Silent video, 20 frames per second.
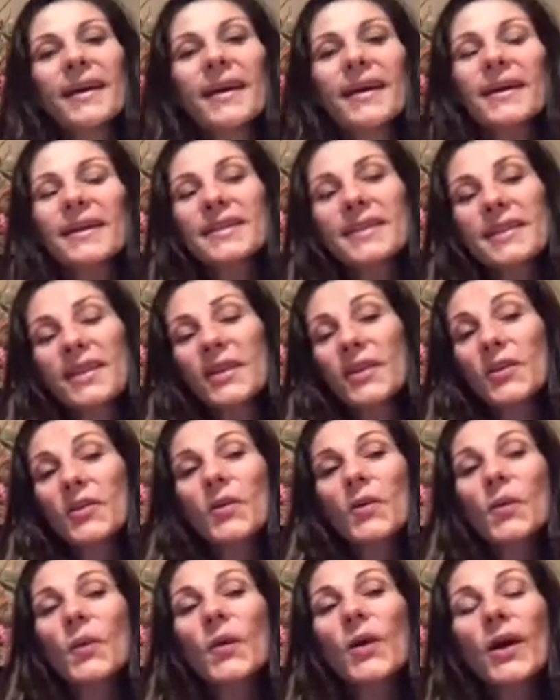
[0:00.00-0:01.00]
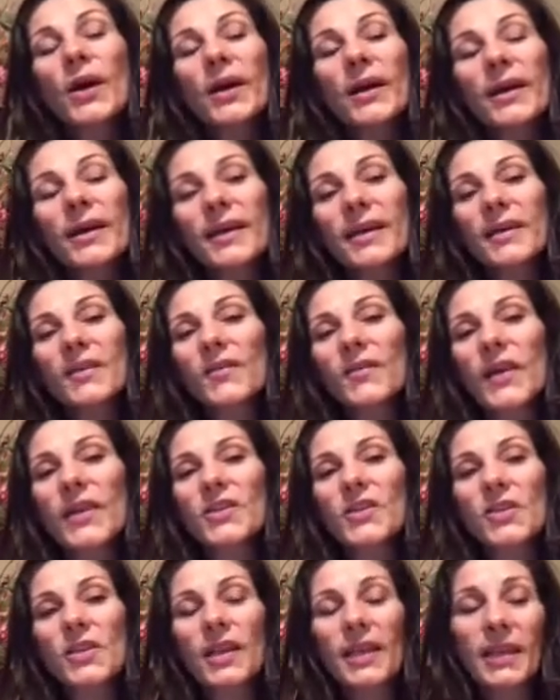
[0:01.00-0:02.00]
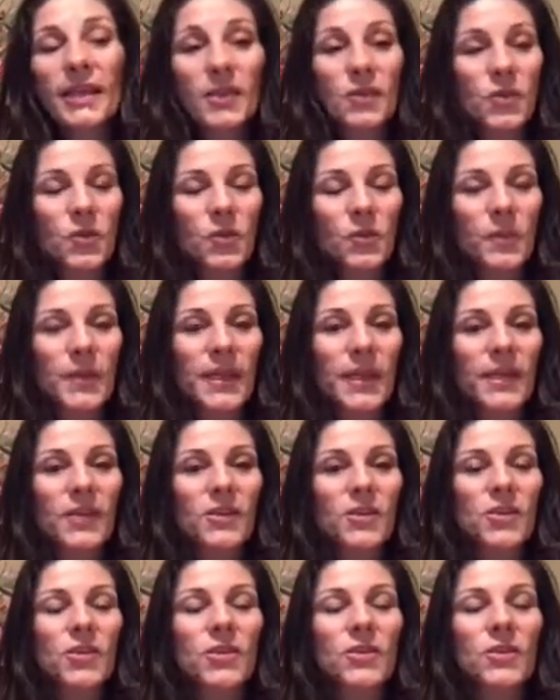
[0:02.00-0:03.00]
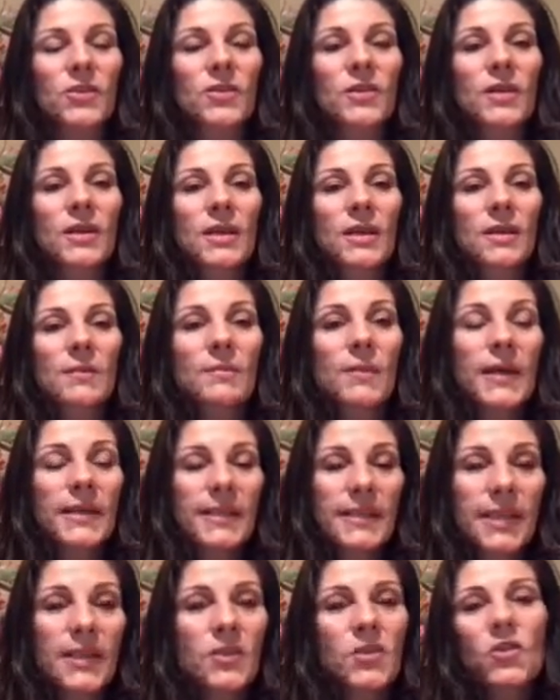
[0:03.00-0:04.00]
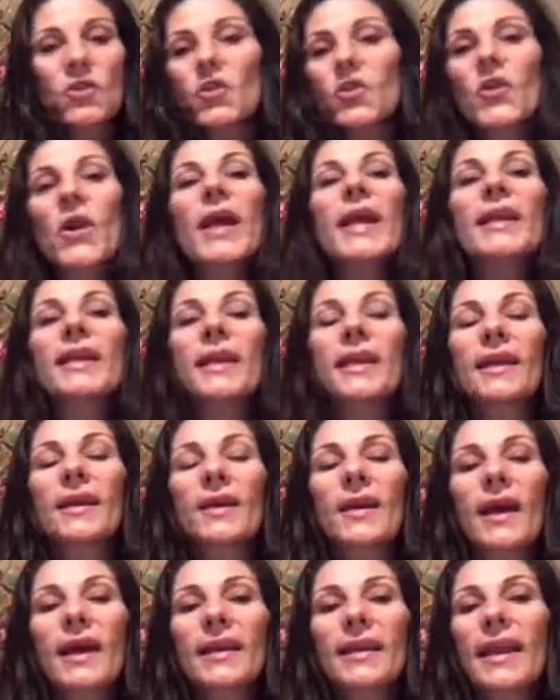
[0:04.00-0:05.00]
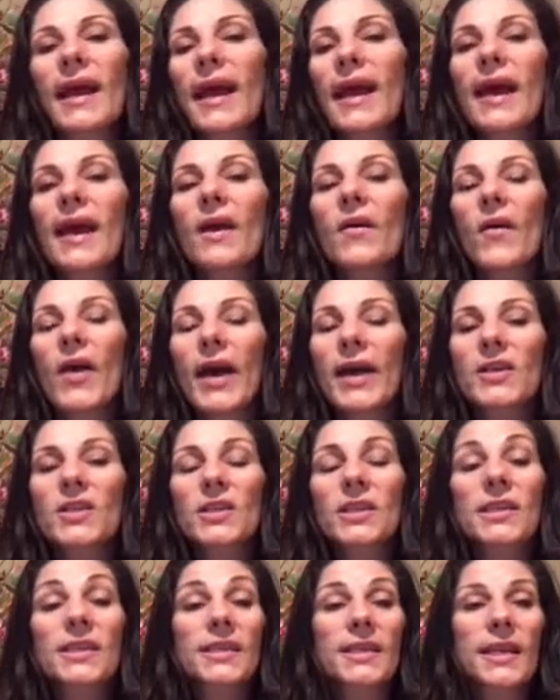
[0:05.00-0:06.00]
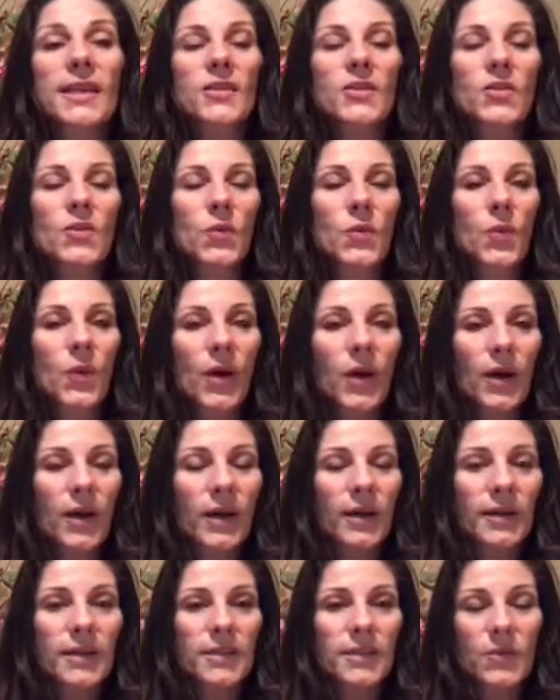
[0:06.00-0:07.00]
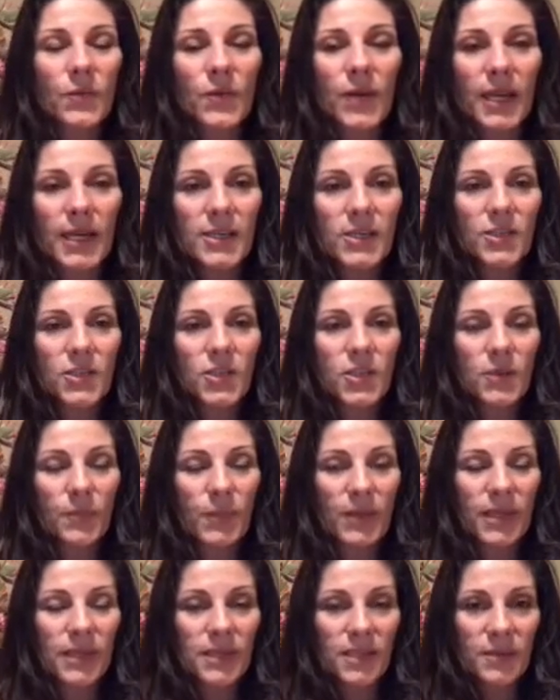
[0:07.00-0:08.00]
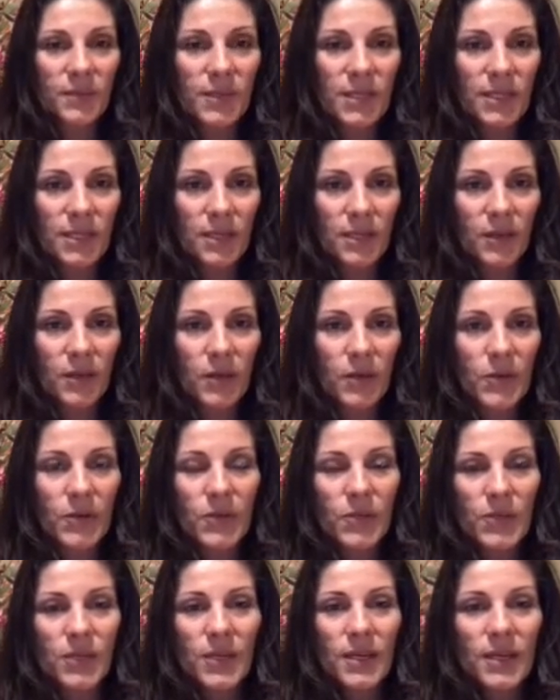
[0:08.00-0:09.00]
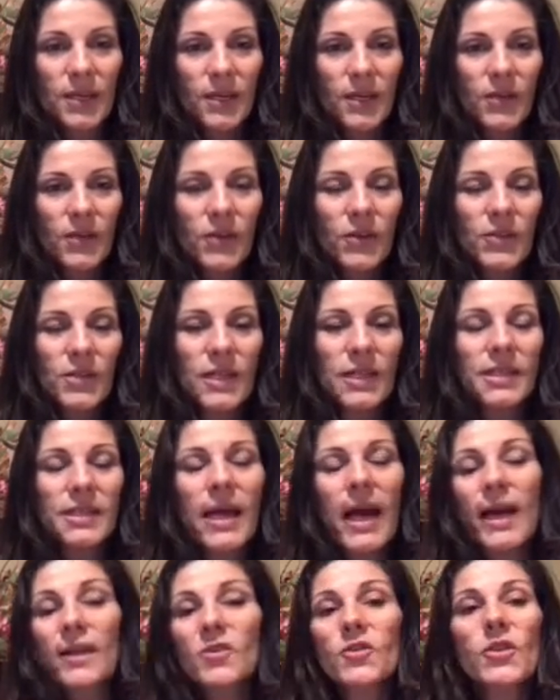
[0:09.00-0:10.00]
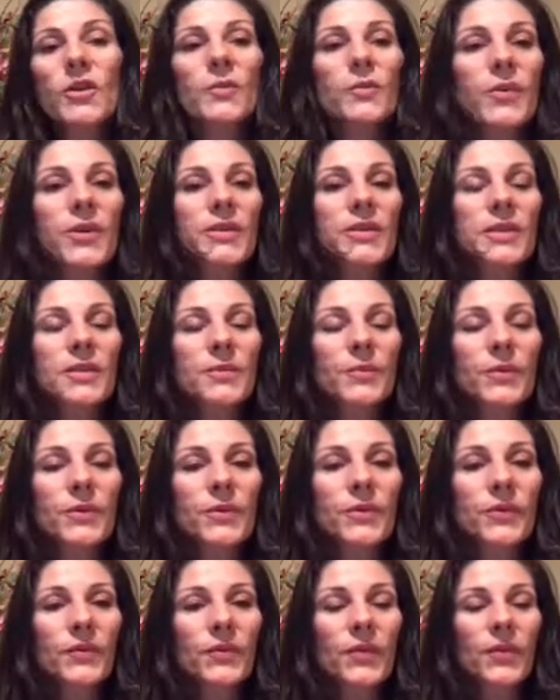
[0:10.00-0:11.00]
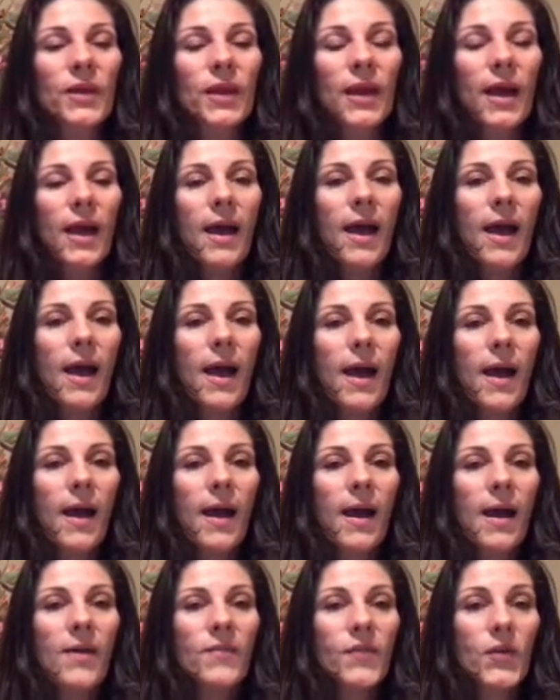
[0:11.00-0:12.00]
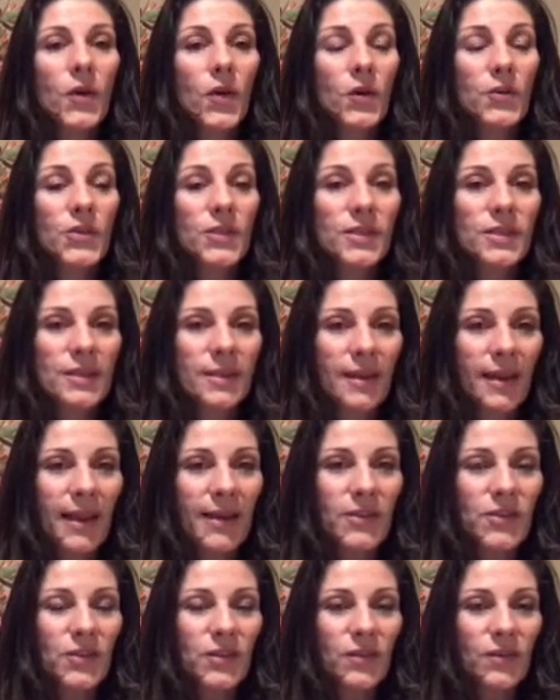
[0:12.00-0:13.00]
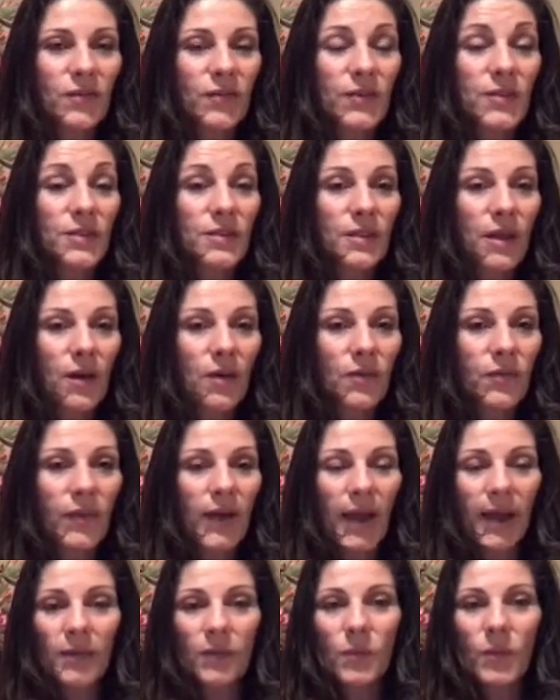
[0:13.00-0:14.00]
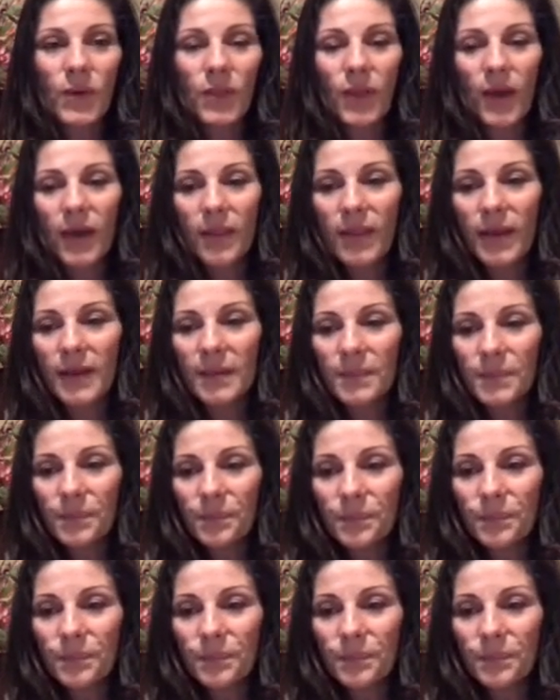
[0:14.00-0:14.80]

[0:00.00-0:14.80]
I continued the work, and eventually it took me into my teacher training, and now I actually teach the work as a relationship and intimacy coach using tantric principles for conscious connection for self and with other.